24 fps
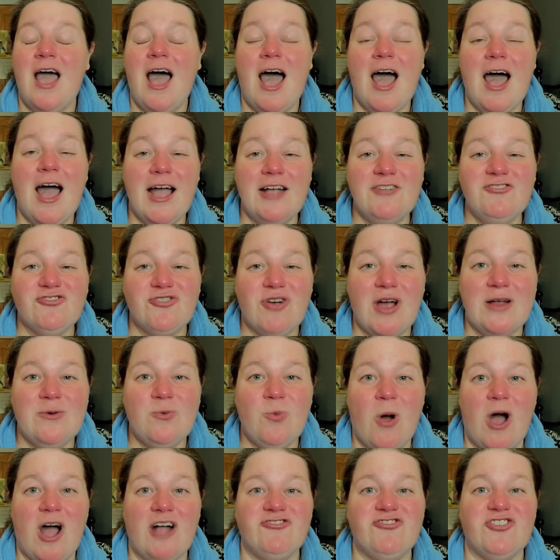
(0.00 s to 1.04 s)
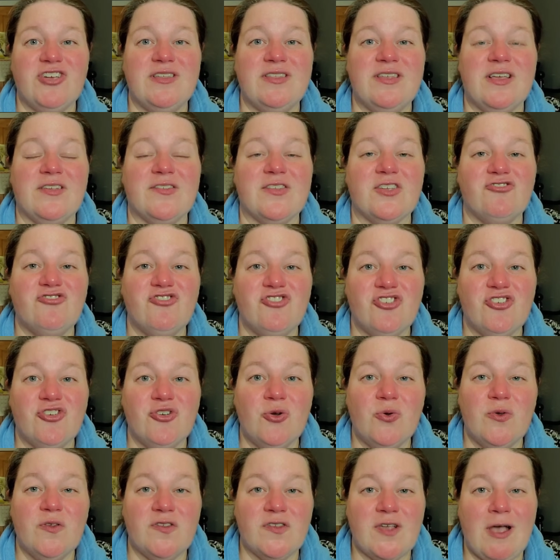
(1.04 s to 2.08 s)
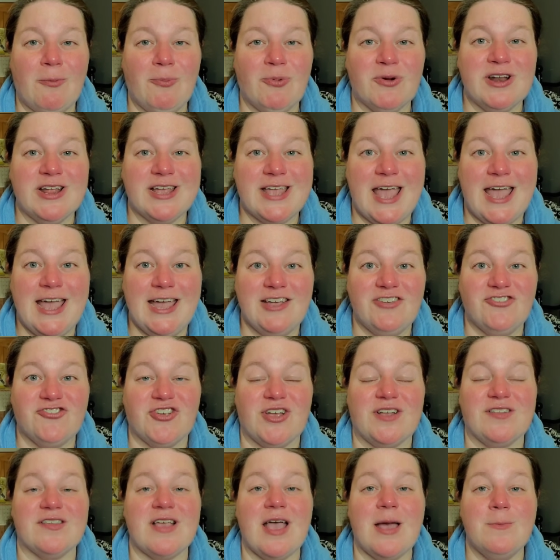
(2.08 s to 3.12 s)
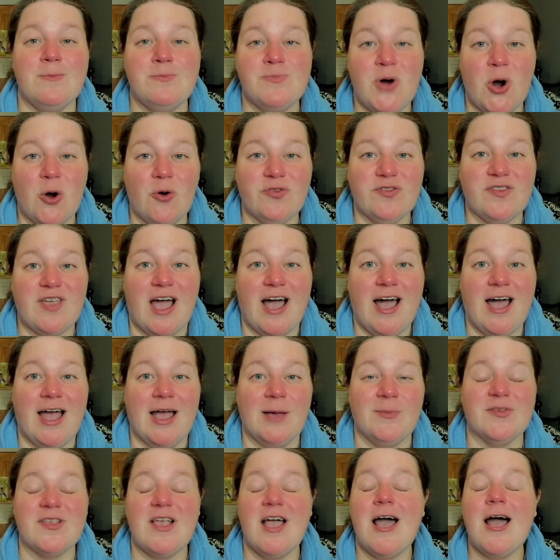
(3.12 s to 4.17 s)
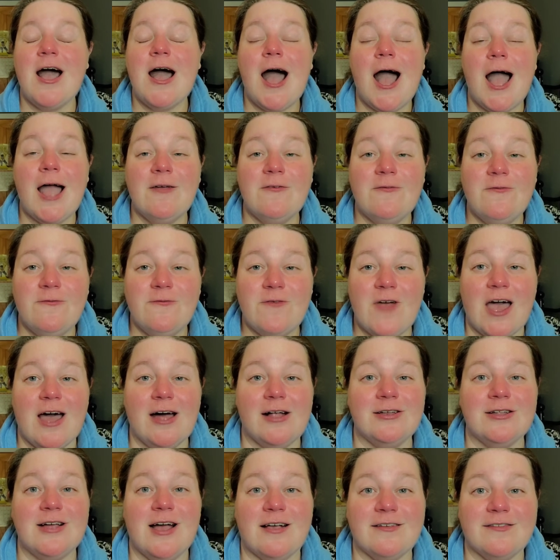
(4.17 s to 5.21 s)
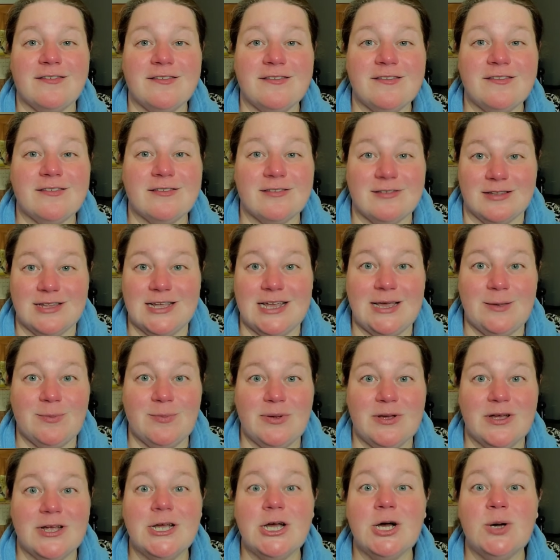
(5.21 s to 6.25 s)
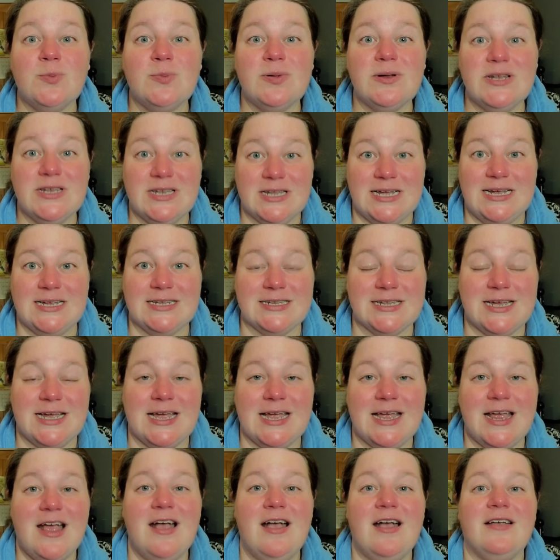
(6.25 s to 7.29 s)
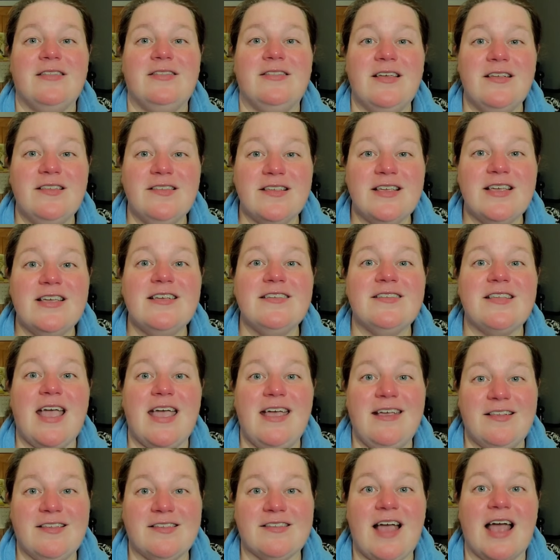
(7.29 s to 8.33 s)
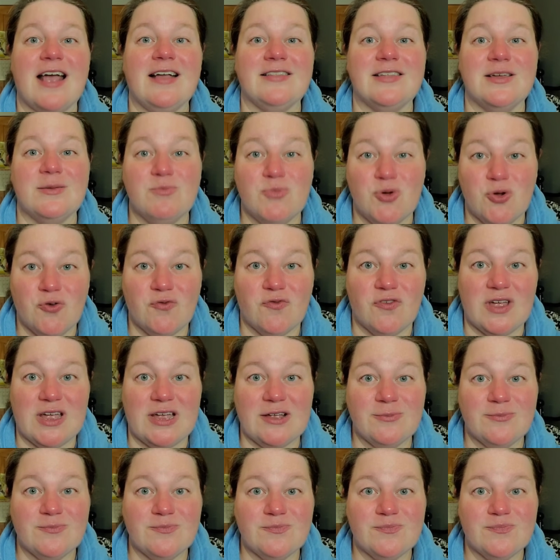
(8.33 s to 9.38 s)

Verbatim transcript: I tried watching this two separate occasions, and both times I fell asleep completely. This is a silent movie.